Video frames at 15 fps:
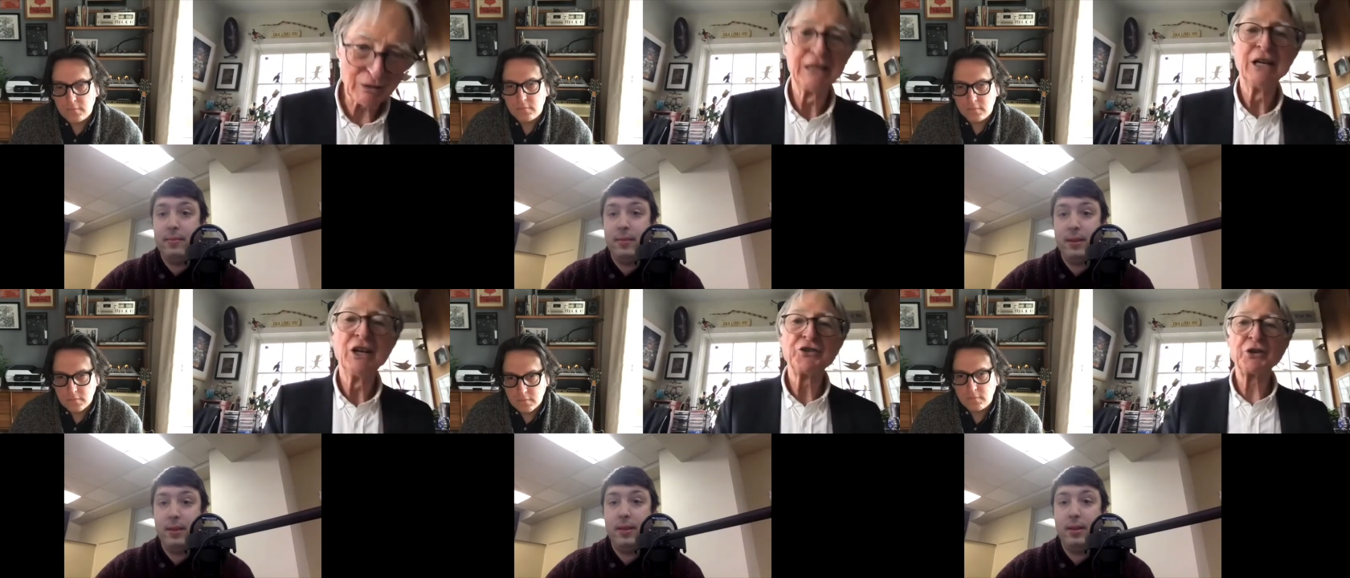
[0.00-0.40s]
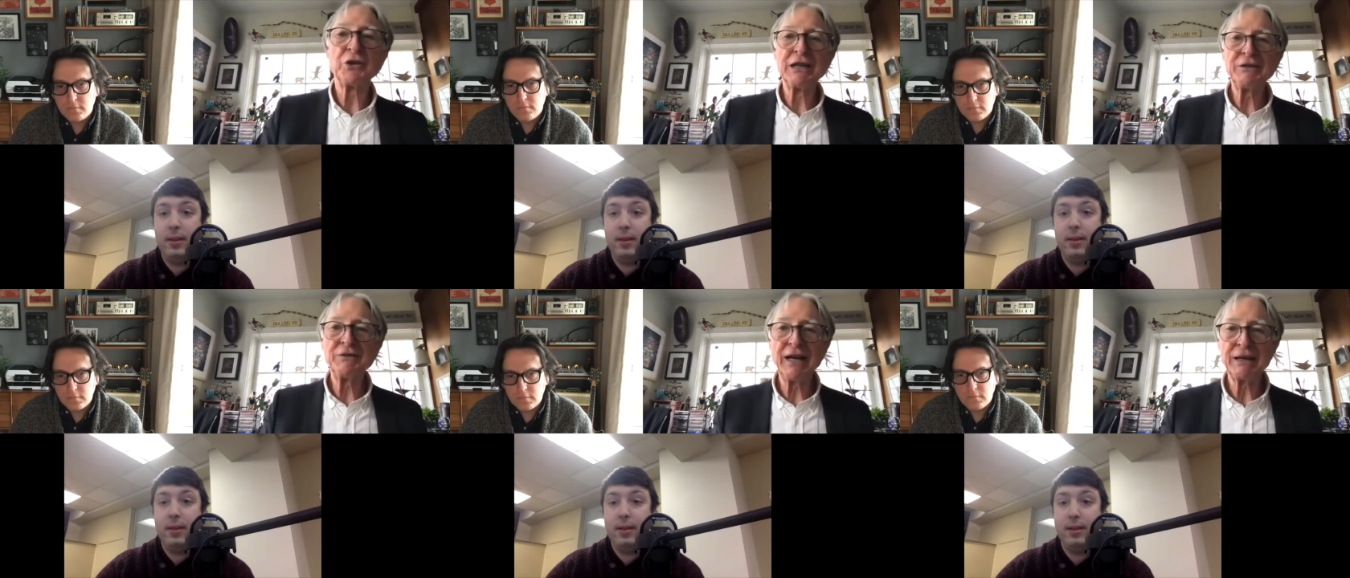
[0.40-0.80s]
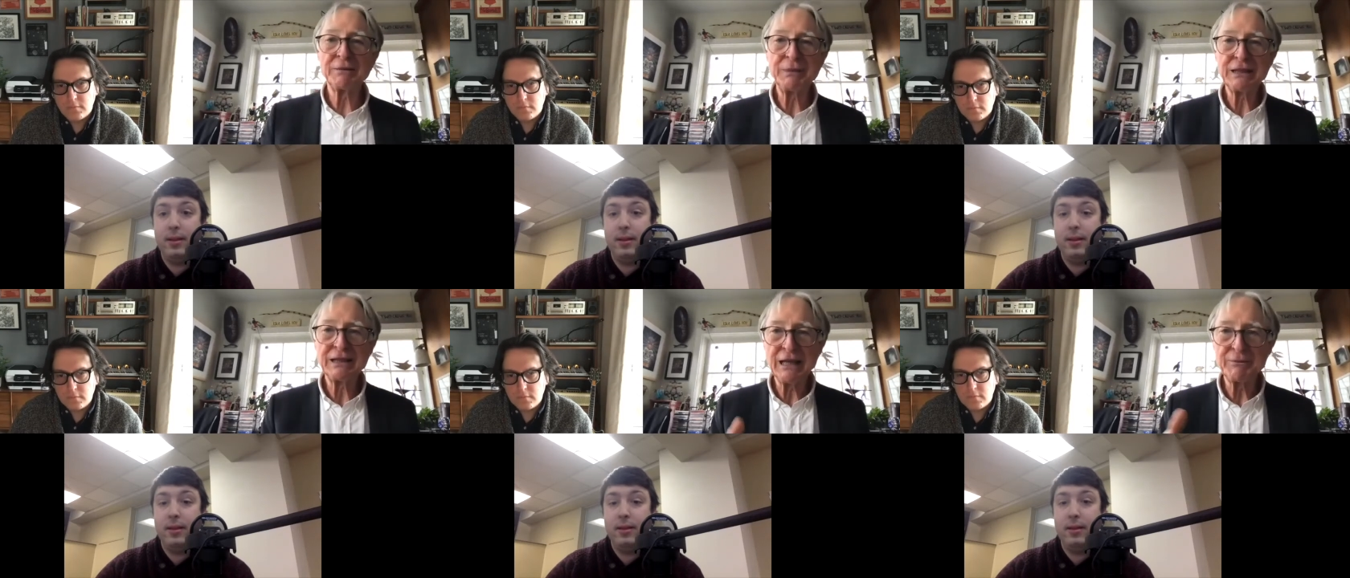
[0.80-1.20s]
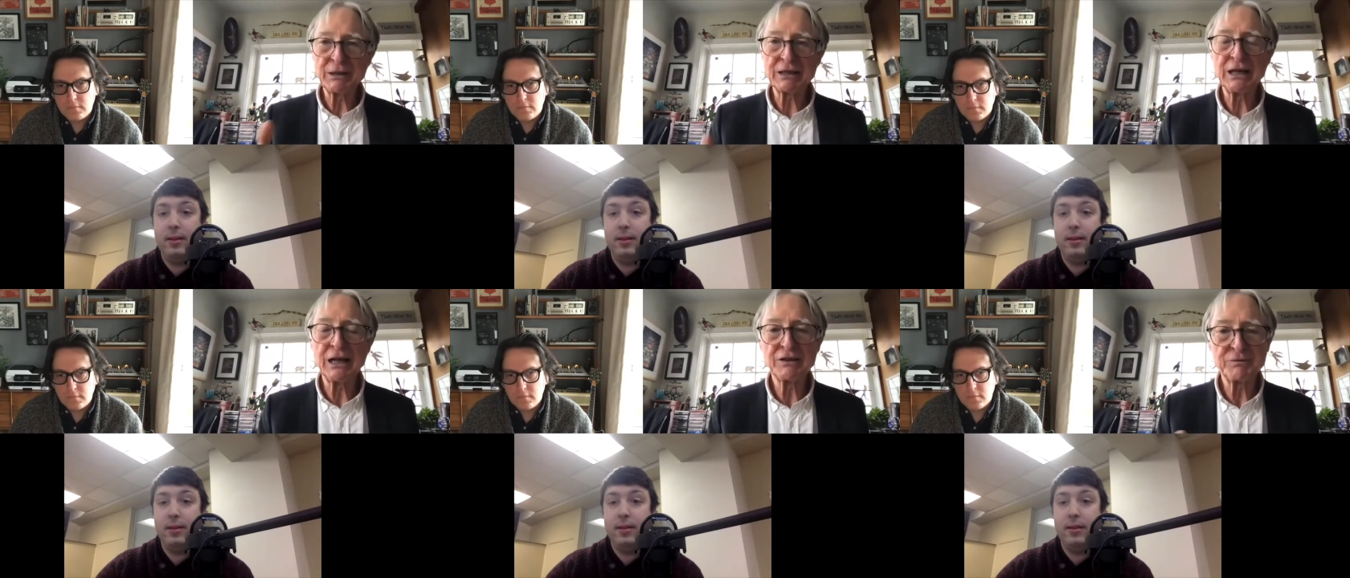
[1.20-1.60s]
Speaker 1: So then that became a
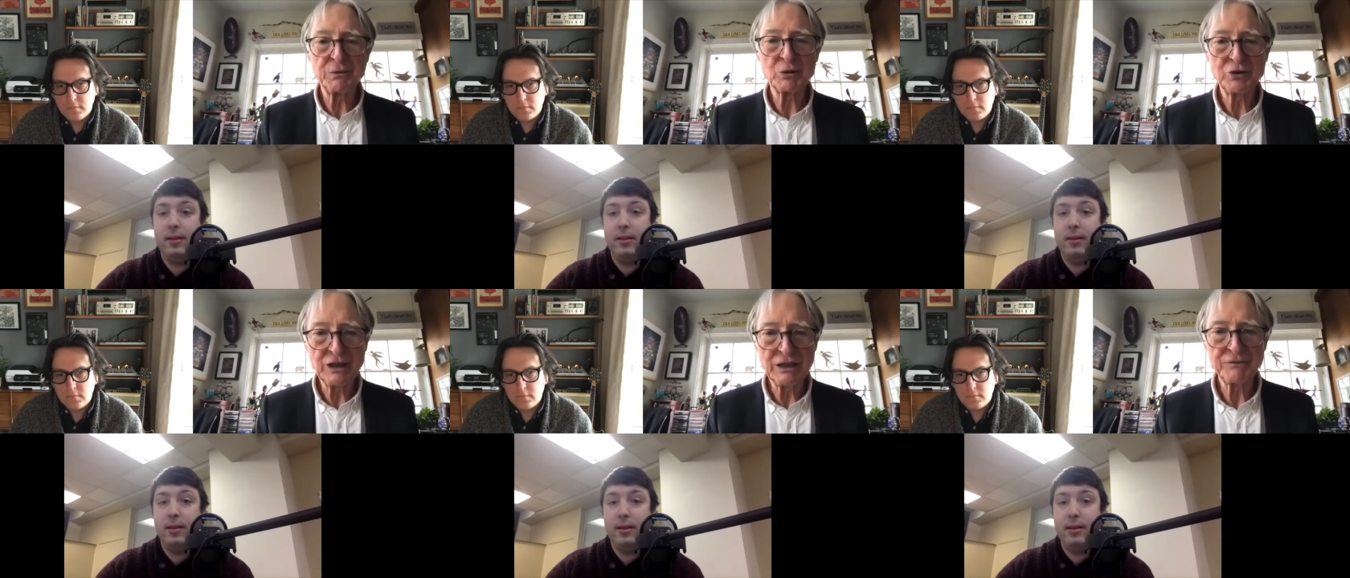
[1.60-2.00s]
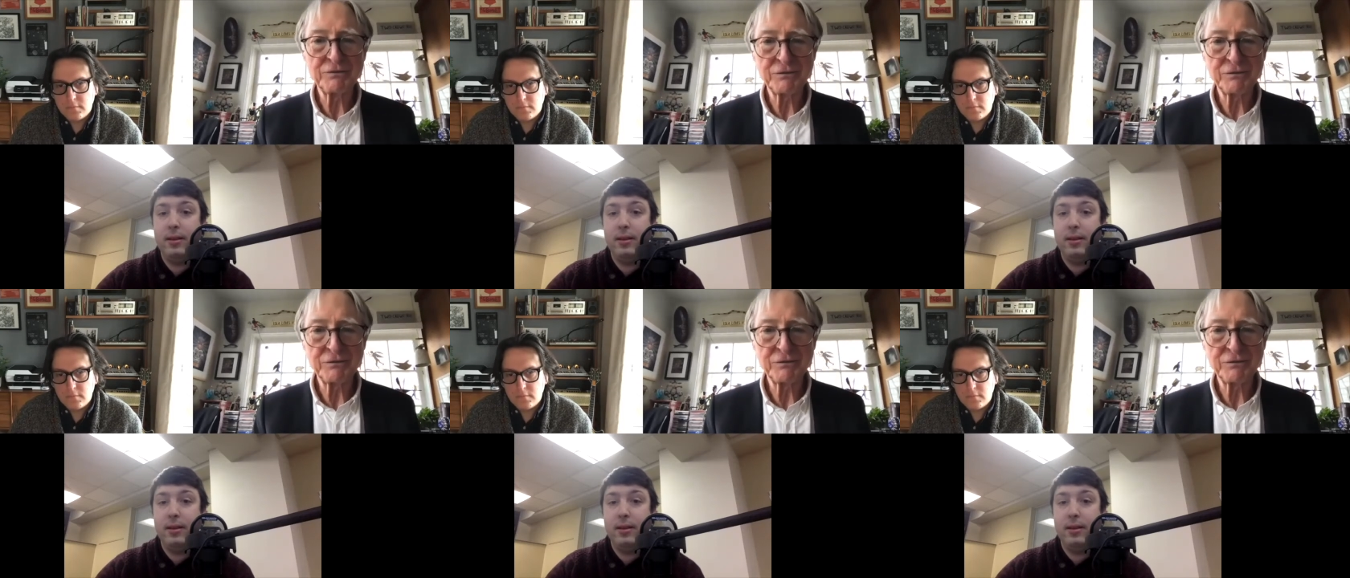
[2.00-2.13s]
kind of motif